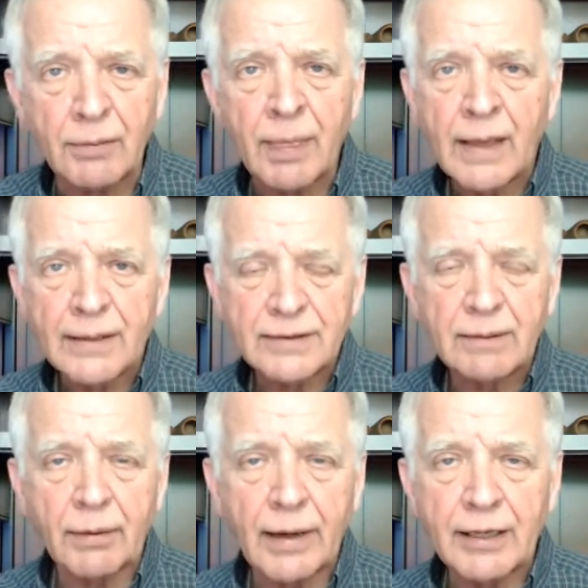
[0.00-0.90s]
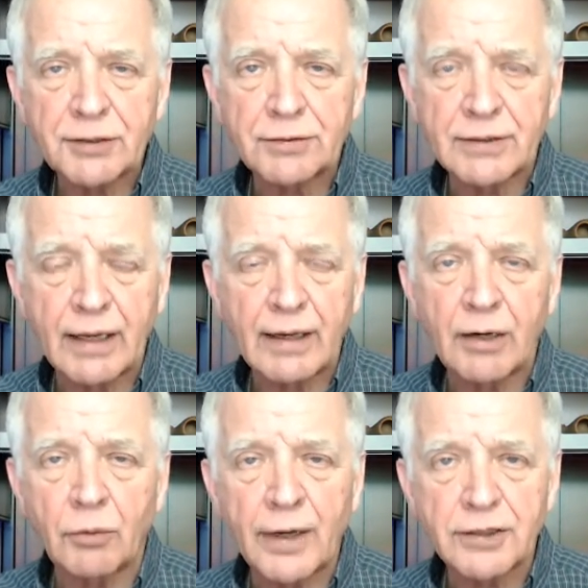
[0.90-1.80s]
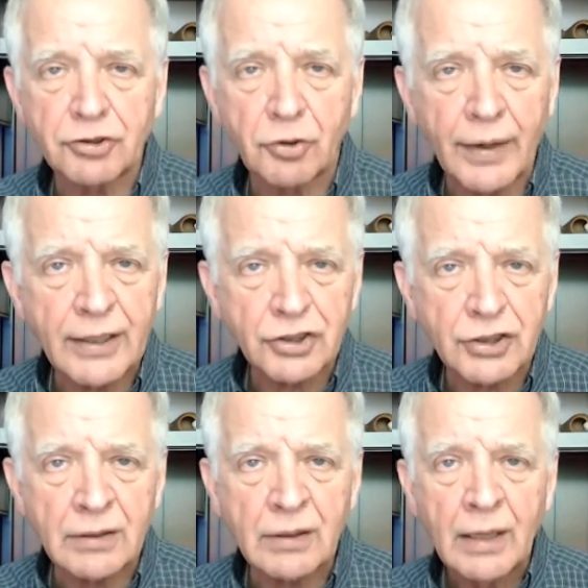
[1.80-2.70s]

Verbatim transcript: somebody else was getting a restoration.